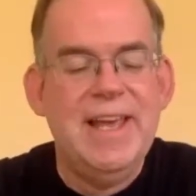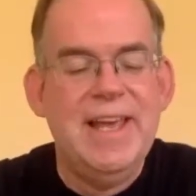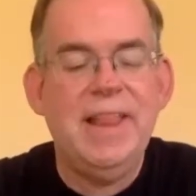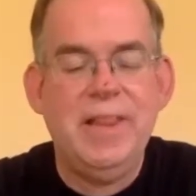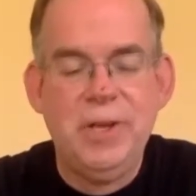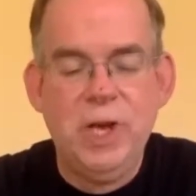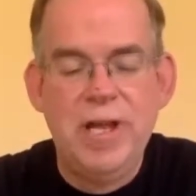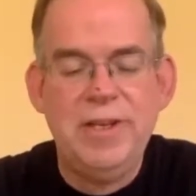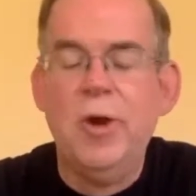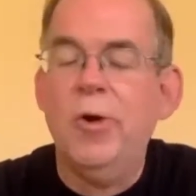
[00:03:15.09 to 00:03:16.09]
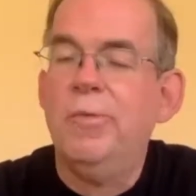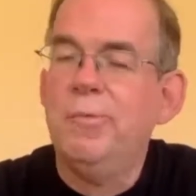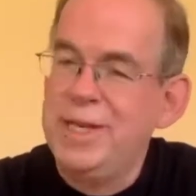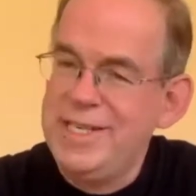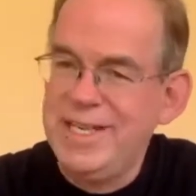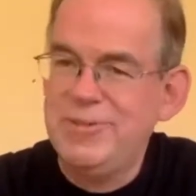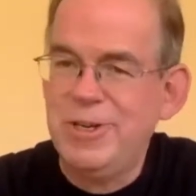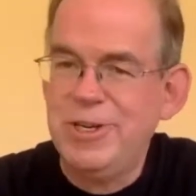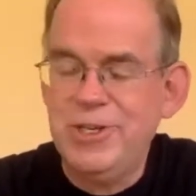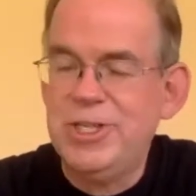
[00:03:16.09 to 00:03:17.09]
And Luyando, please
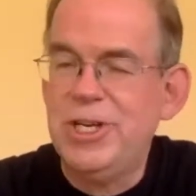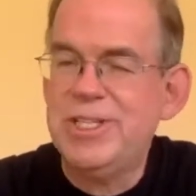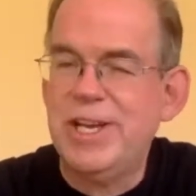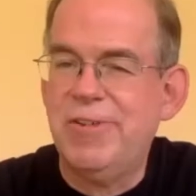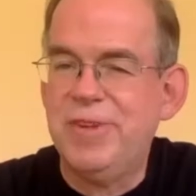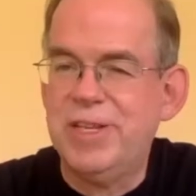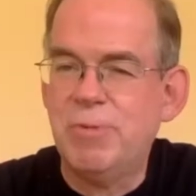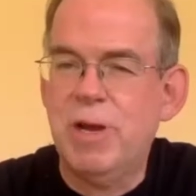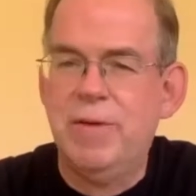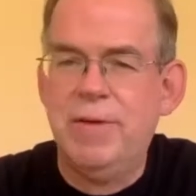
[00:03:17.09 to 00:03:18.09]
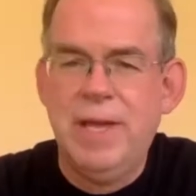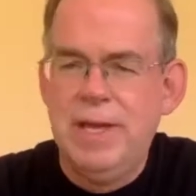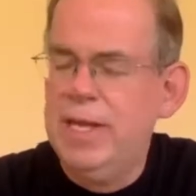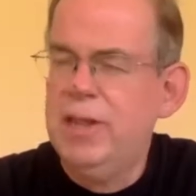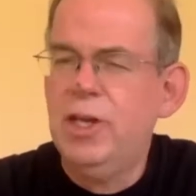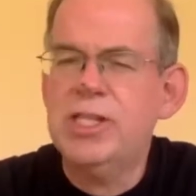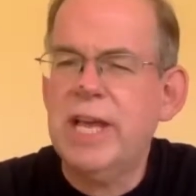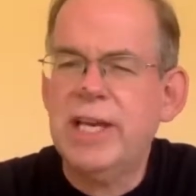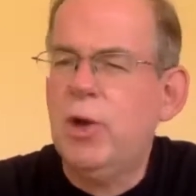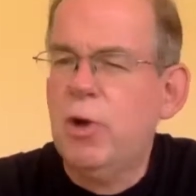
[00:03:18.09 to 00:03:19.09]
introduce yourself as well. It looks
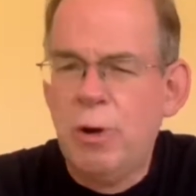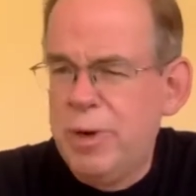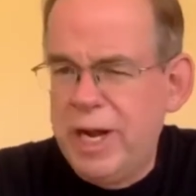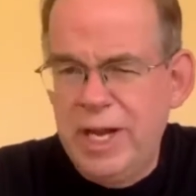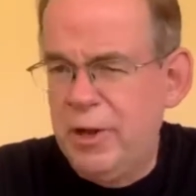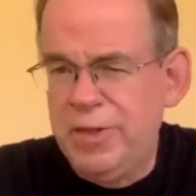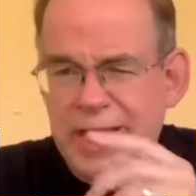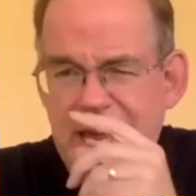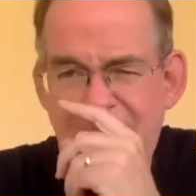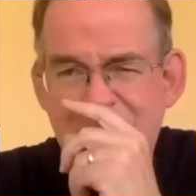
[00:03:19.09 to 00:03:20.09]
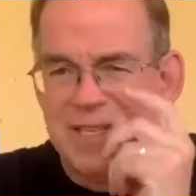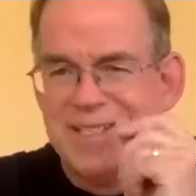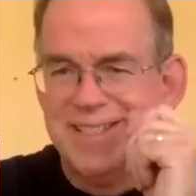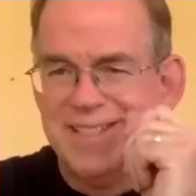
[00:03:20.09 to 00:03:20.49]
like you're already on the campus.